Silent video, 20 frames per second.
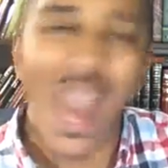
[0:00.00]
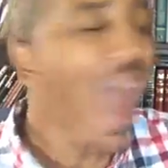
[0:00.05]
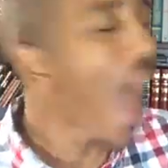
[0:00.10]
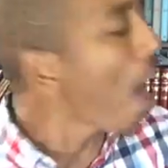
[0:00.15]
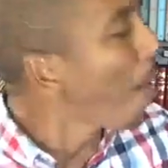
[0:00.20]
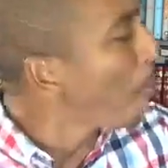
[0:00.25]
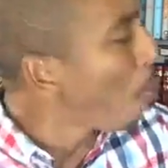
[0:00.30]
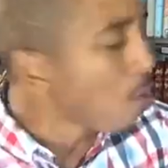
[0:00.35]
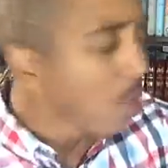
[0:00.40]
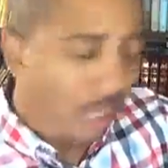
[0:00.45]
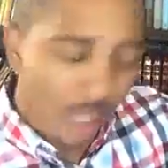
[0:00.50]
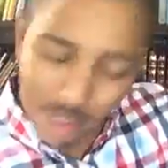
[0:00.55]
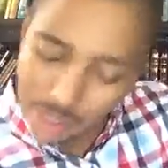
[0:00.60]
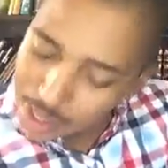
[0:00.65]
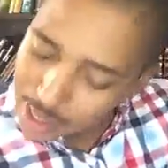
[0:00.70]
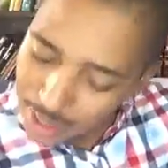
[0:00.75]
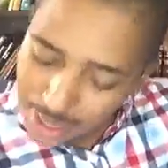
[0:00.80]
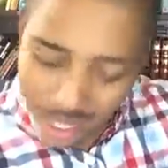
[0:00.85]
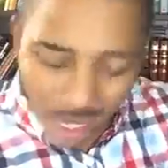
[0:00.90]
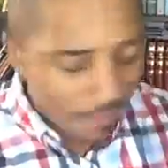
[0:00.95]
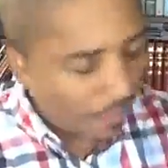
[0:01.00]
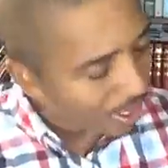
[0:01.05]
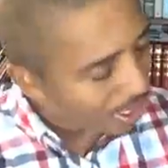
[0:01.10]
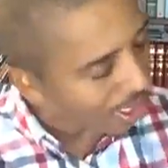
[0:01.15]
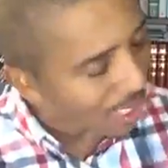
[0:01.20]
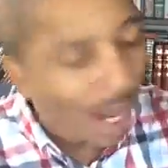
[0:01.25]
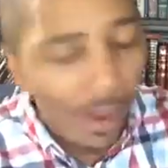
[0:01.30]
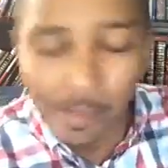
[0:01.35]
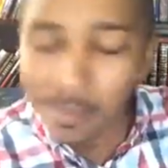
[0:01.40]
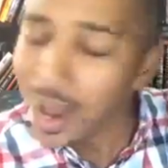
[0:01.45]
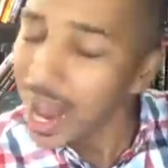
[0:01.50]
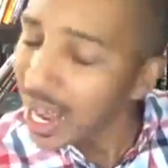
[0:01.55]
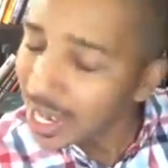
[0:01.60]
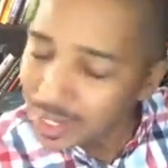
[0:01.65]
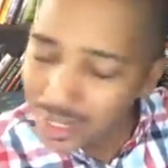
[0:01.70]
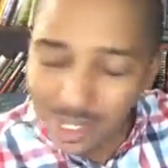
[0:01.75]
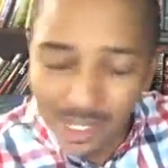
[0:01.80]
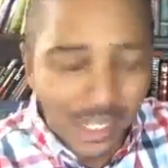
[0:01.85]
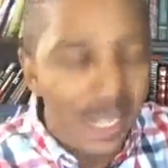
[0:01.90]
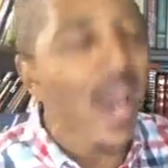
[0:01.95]
I want to deliver somebody
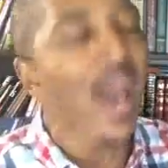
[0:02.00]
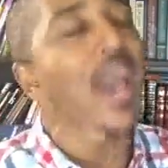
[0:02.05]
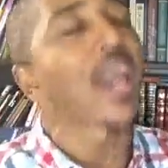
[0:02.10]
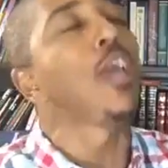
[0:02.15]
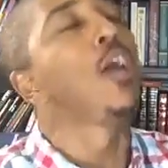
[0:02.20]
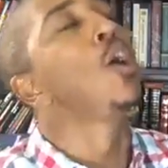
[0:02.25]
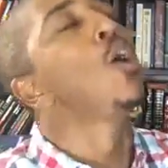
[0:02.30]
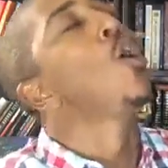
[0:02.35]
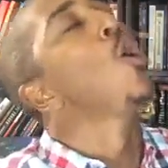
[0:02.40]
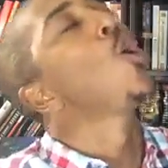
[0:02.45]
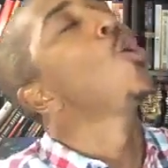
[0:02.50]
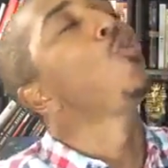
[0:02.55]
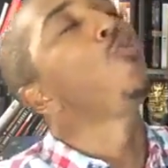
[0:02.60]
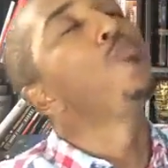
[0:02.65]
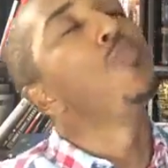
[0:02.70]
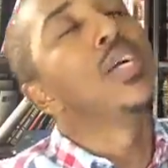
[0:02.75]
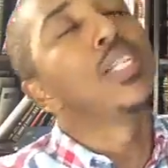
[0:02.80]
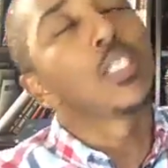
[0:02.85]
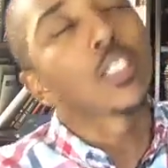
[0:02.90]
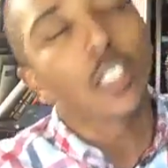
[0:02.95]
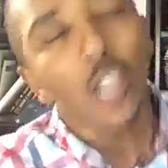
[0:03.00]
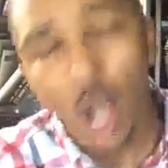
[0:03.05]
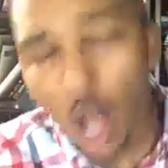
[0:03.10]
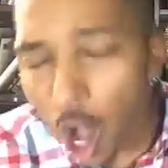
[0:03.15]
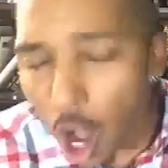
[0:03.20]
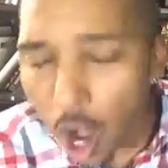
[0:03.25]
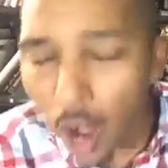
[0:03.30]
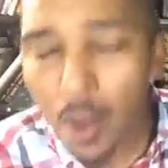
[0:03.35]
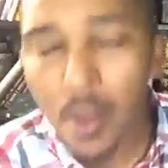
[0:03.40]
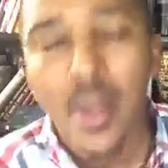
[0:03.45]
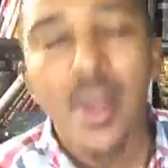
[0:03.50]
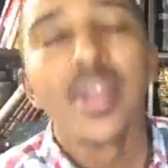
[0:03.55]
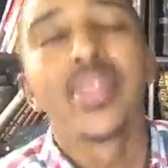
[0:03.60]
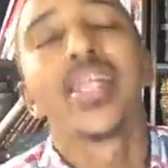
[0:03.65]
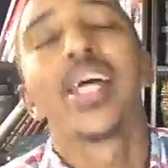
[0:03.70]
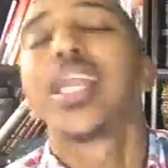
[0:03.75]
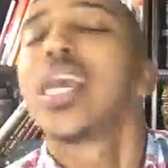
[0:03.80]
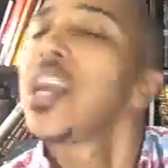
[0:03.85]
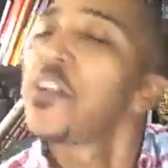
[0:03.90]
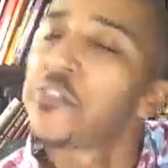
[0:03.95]
tonight who've been taught
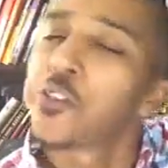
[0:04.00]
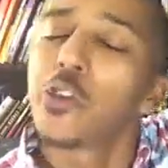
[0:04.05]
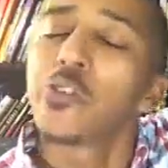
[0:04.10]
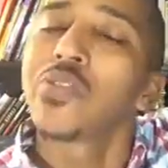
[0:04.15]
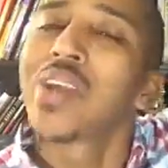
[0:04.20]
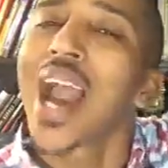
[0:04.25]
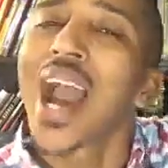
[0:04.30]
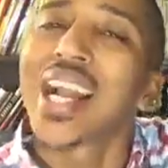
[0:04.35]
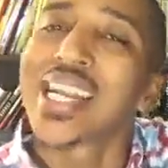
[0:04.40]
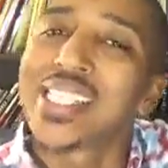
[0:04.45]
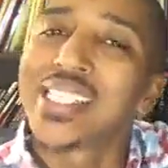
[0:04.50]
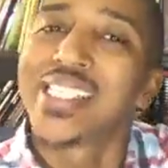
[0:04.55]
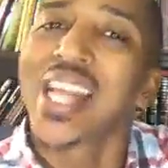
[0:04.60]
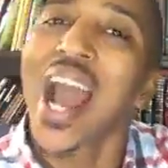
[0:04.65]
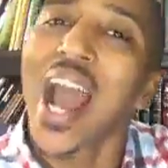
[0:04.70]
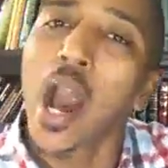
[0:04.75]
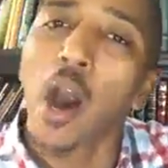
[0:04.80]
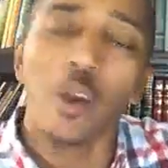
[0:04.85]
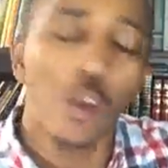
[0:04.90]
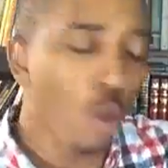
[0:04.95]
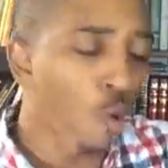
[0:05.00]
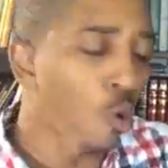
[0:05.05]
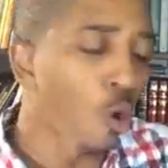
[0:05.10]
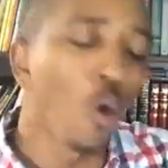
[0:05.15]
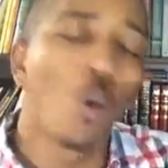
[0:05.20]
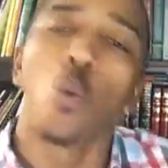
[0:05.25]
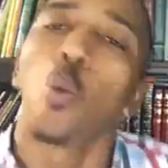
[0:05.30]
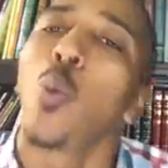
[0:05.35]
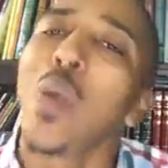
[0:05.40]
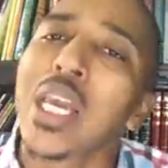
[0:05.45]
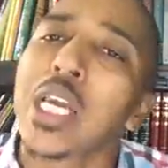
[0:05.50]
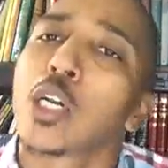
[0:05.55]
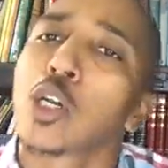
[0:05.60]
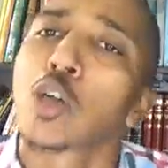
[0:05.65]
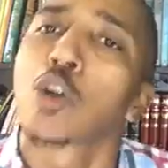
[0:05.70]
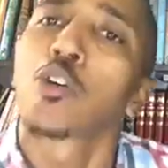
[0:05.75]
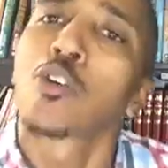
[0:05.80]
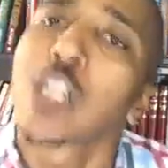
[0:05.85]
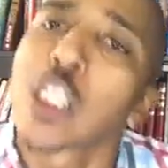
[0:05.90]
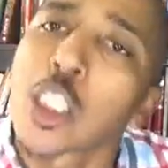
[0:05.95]
that if you've got doubt, you're a weak
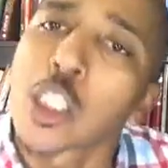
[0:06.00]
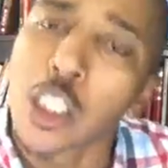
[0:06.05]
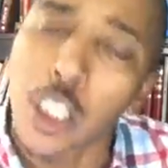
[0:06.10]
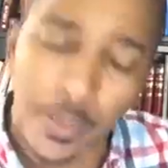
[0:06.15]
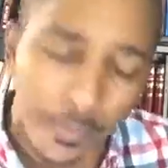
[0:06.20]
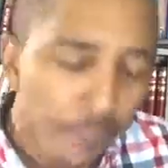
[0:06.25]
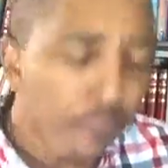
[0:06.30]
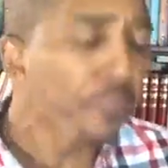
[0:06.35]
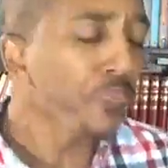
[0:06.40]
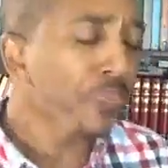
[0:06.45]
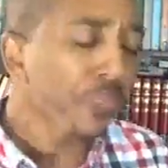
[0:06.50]
Christian.